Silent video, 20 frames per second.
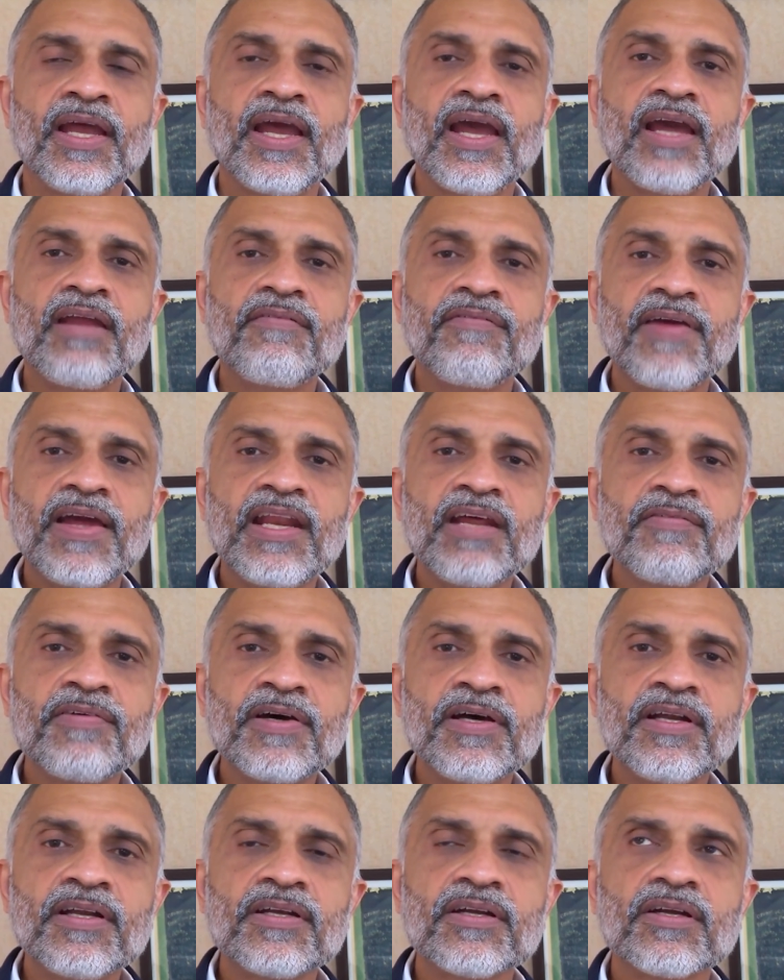and
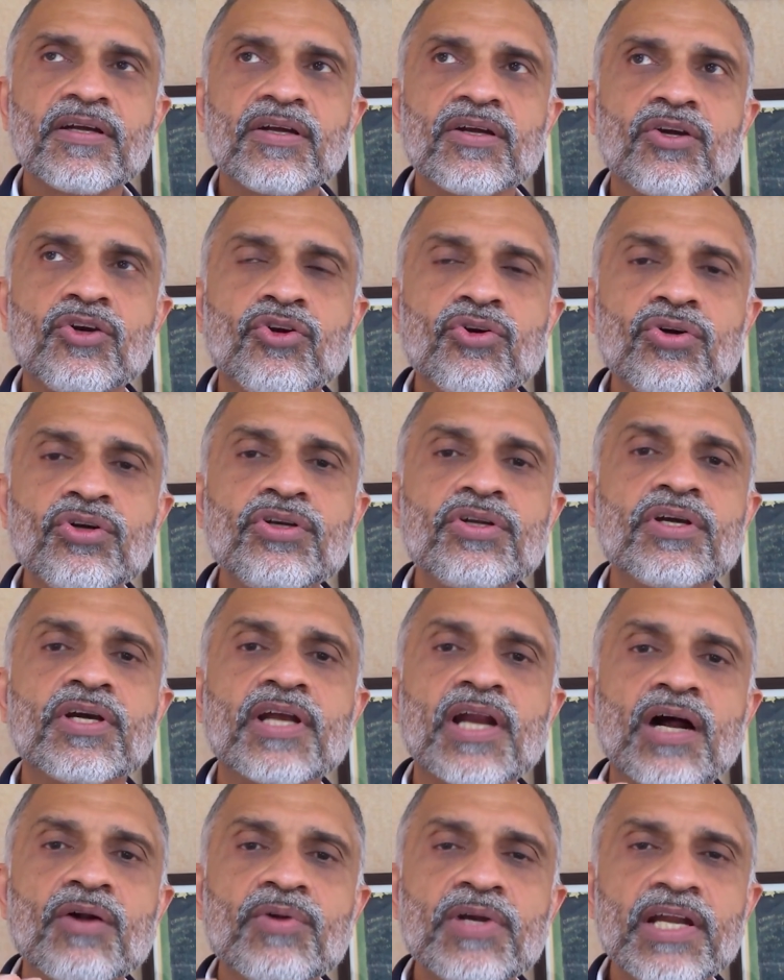wherever good
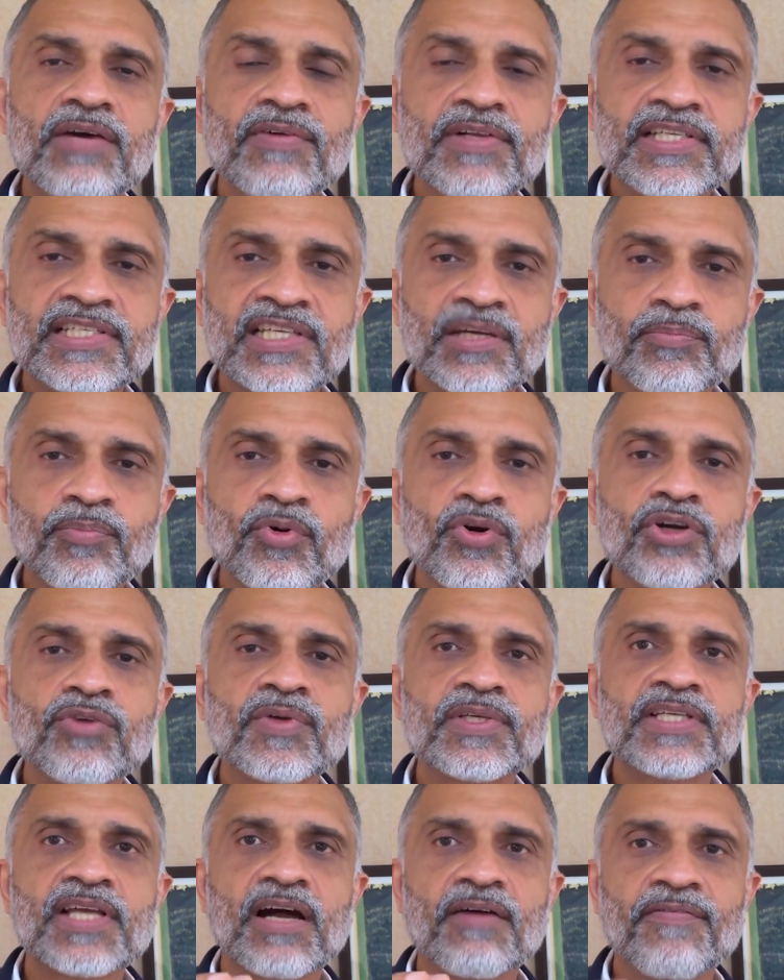ground level support
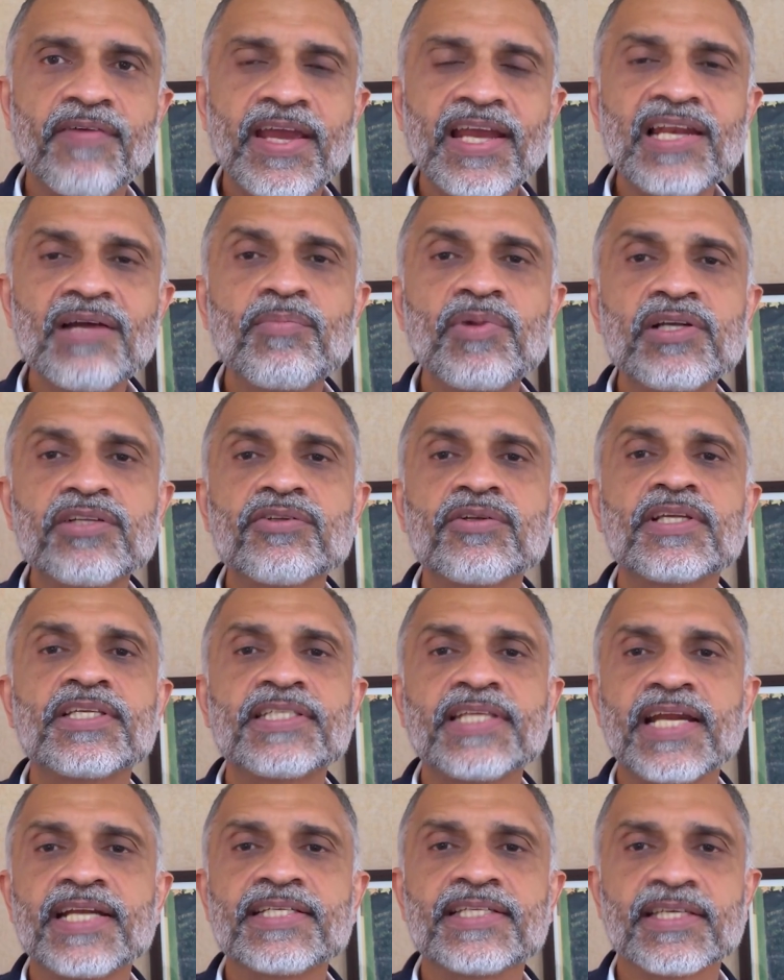was available to the
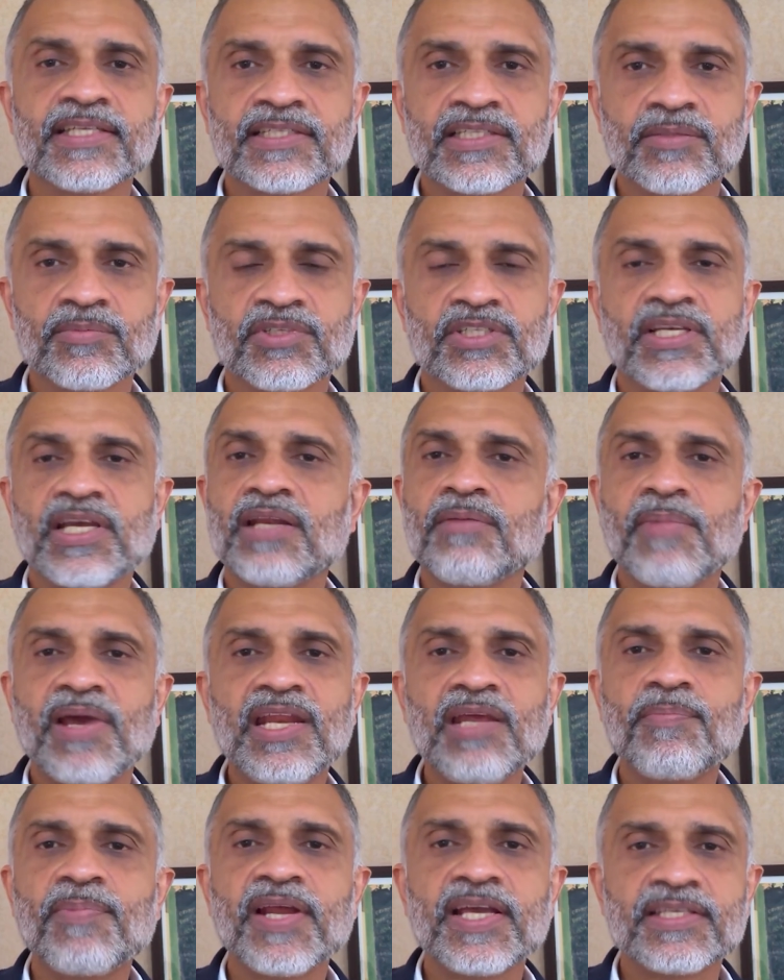state systems, in
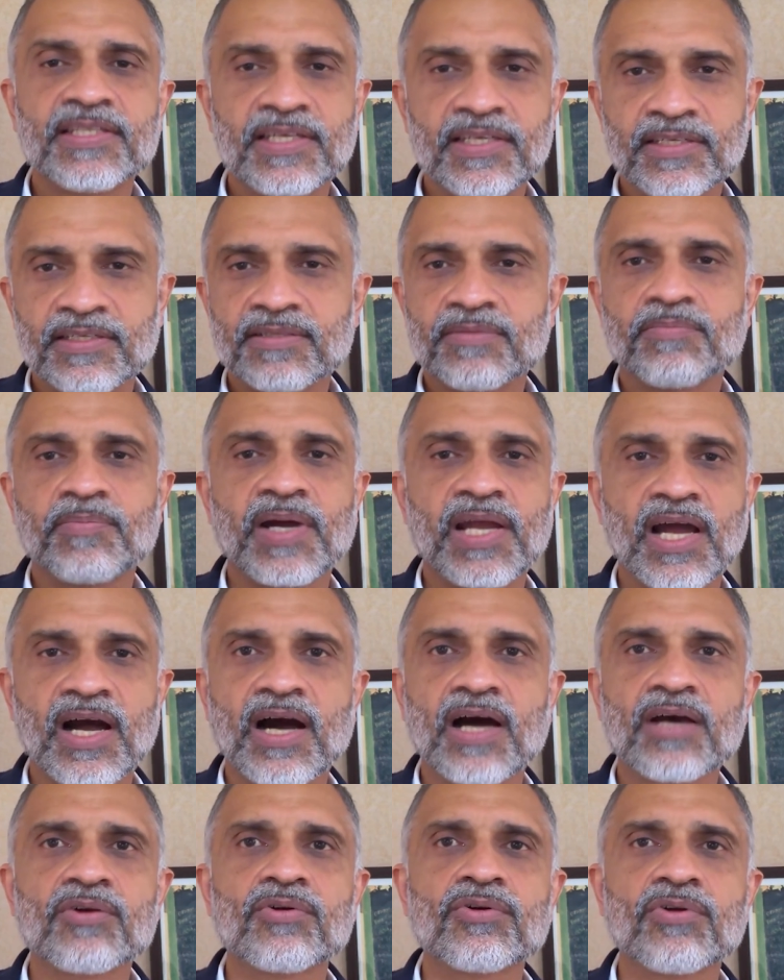many places by
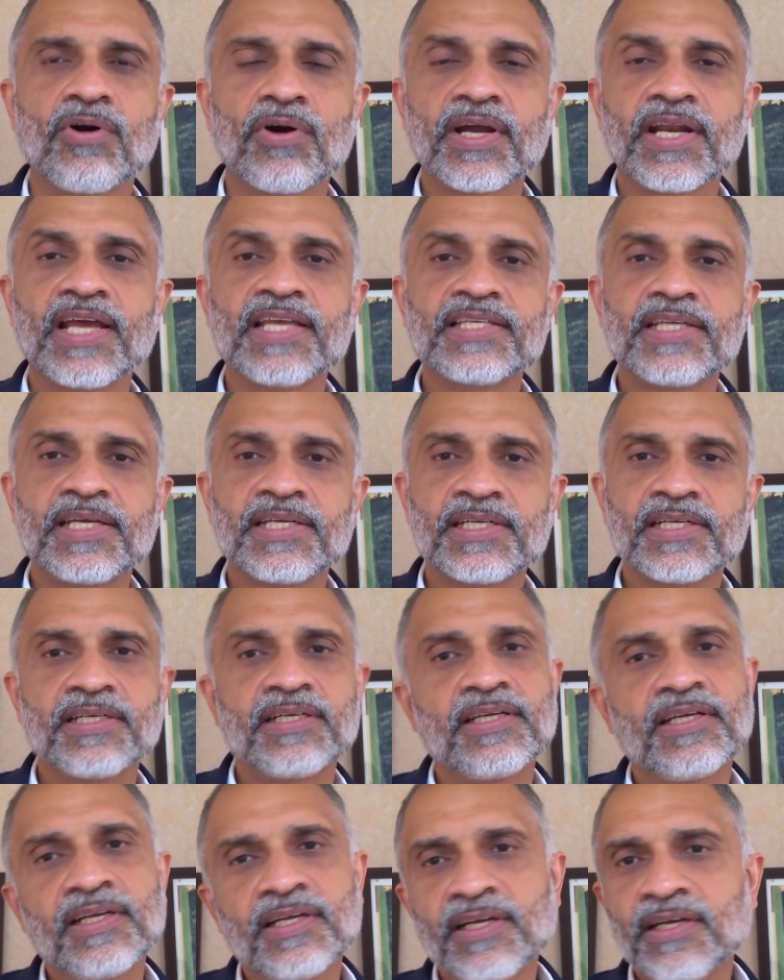our own
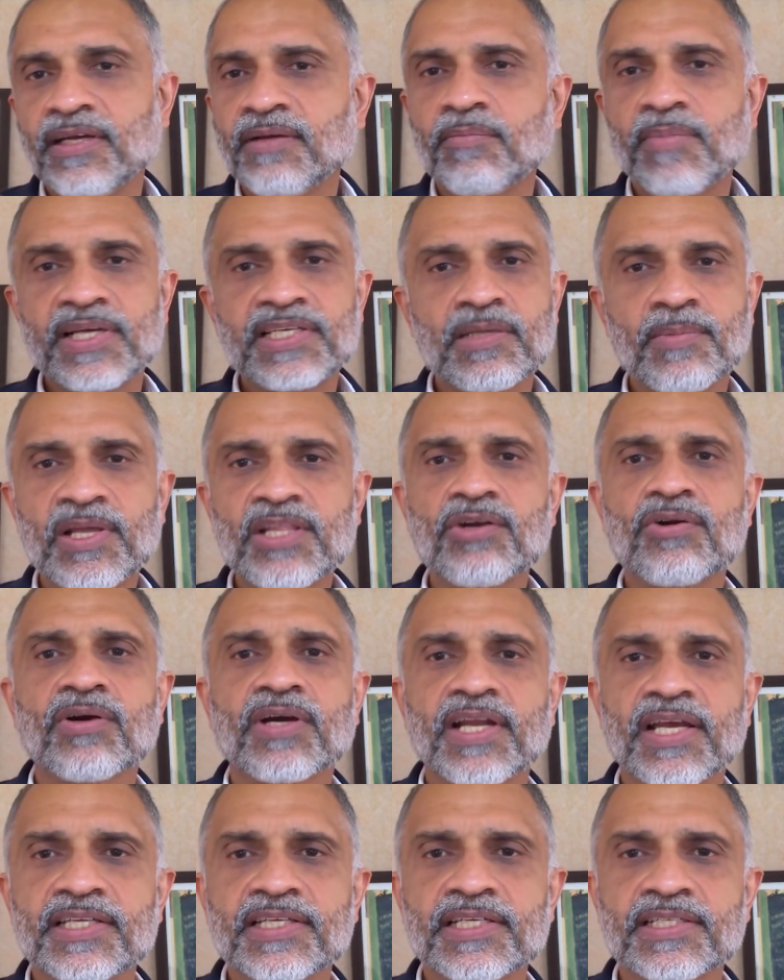organization, by some other
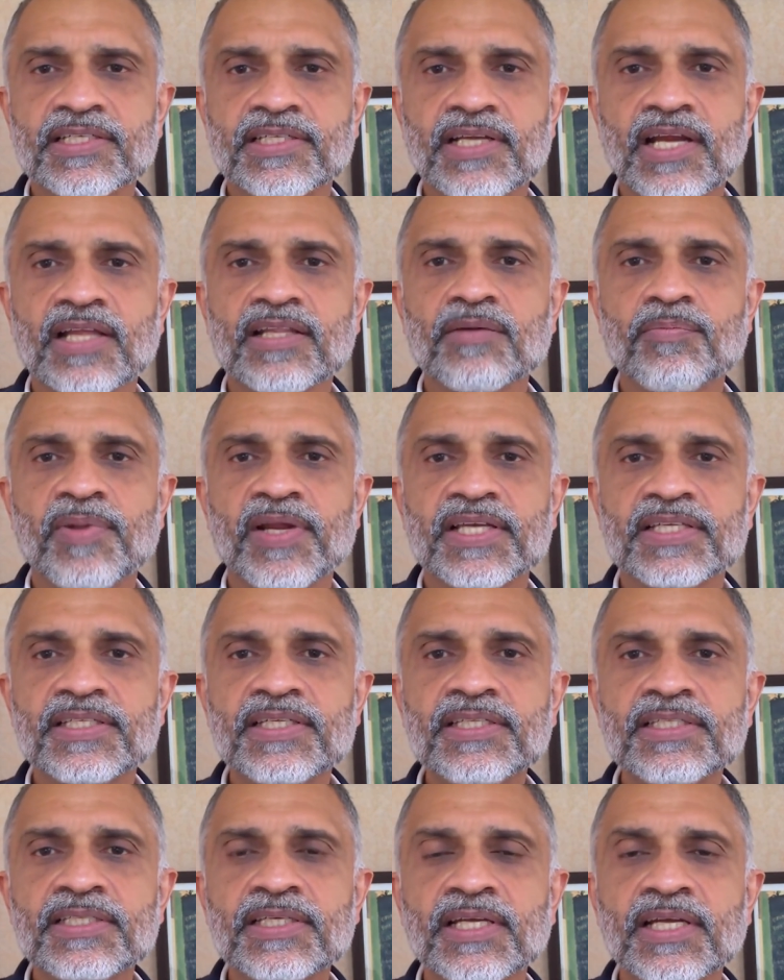organizations in other
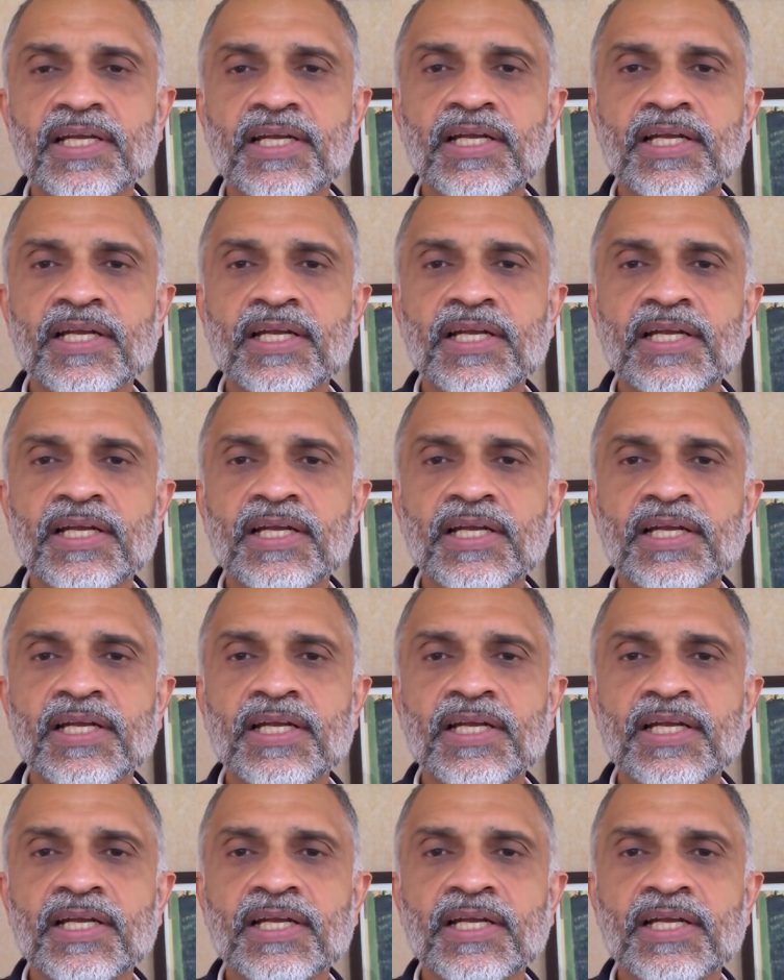places,